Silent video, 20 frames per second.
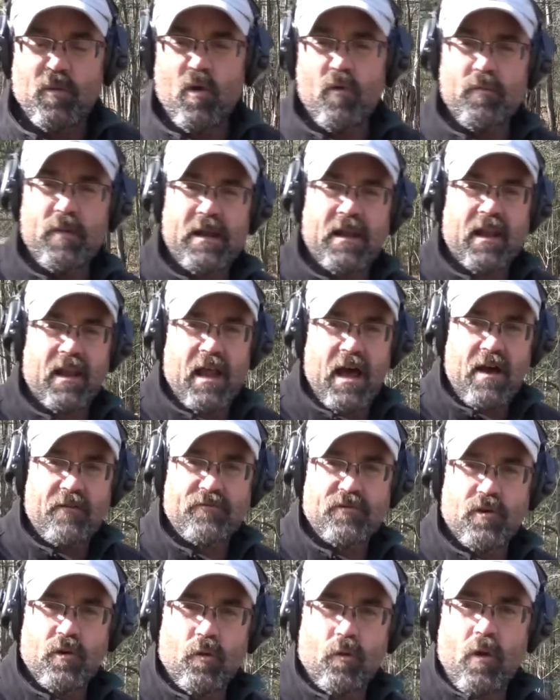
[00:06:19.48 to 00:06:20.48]
movement
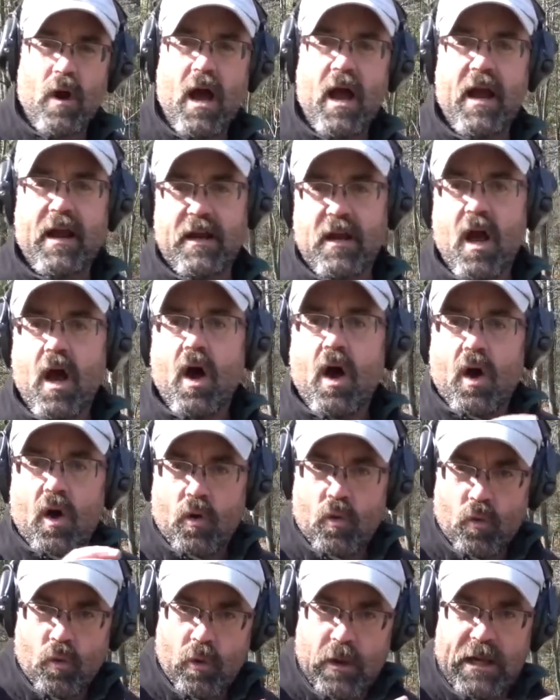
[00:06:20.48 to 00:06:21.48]
left or right,
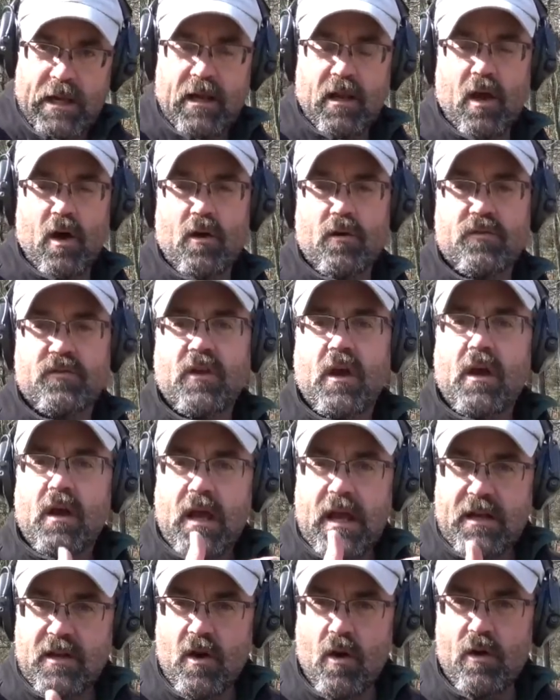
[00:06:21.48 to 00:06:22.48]
reloads,
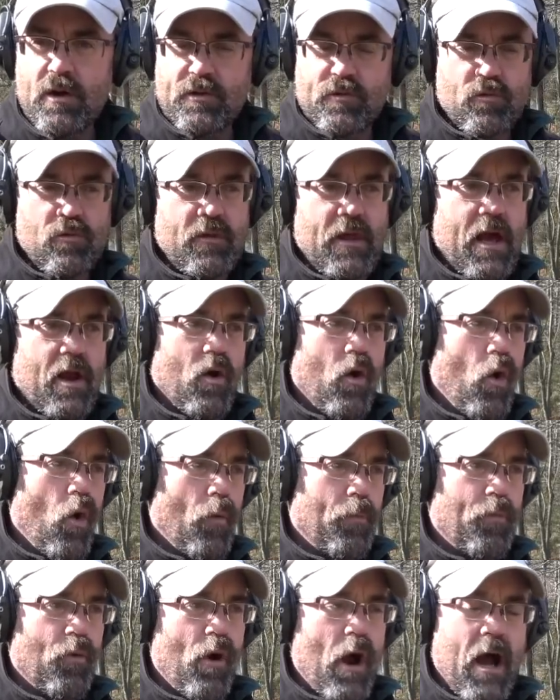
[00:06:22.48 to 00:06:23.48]
and going through that
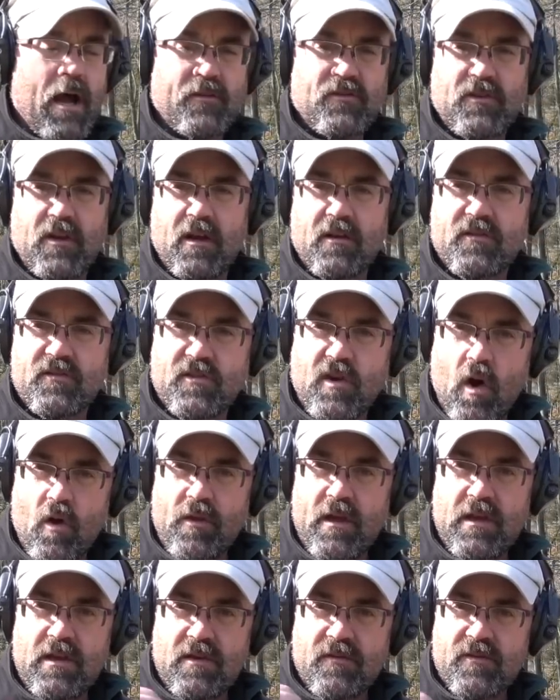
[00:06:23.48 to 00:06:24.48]
whole process so
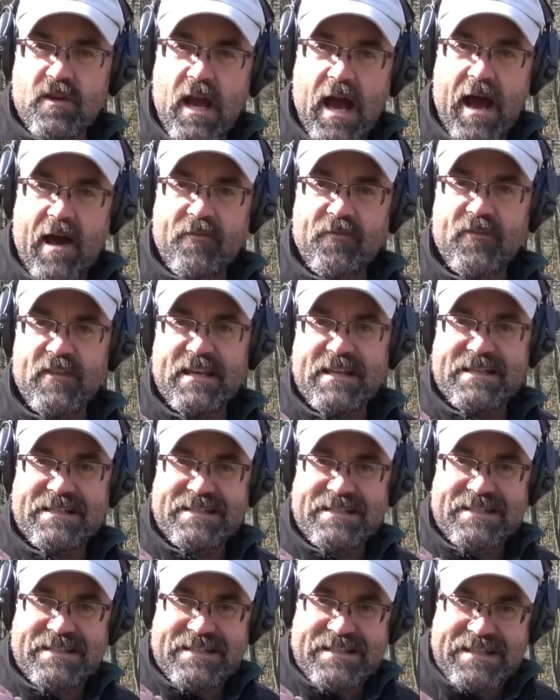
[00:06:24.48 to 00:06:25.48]
that you've got the
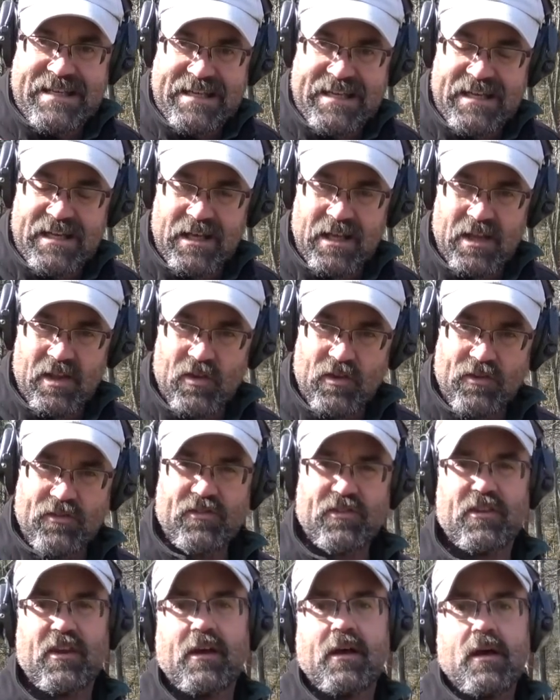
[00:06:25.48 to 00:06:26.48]

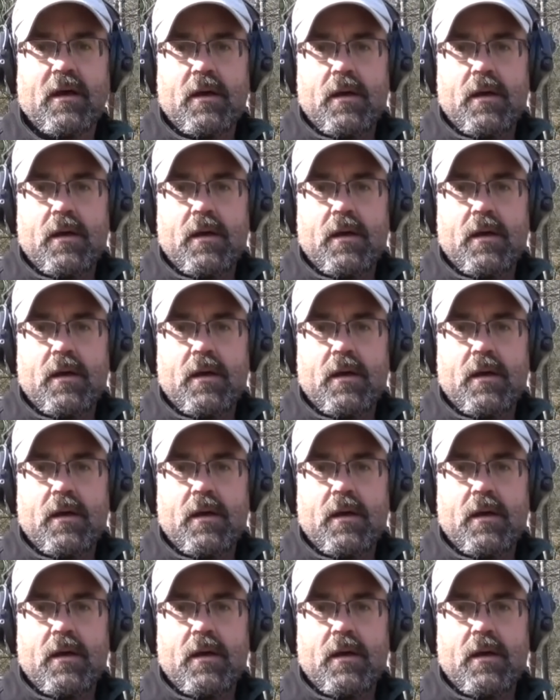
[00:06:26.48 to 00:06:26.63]
skills